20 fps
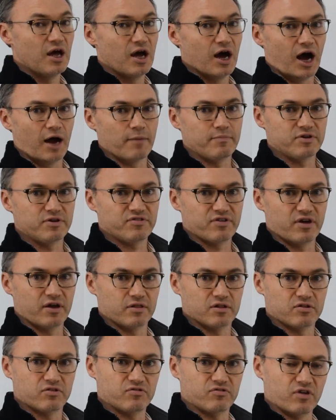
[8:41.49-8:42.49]
I'm just saying
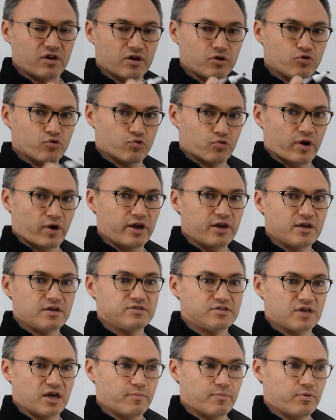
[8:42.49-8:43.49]
this is a great
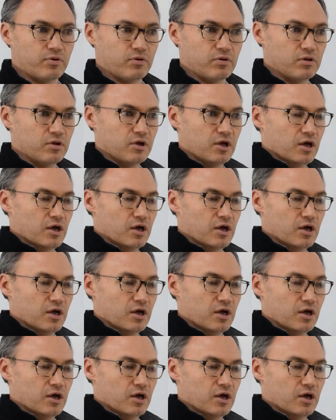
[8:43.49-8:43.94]
example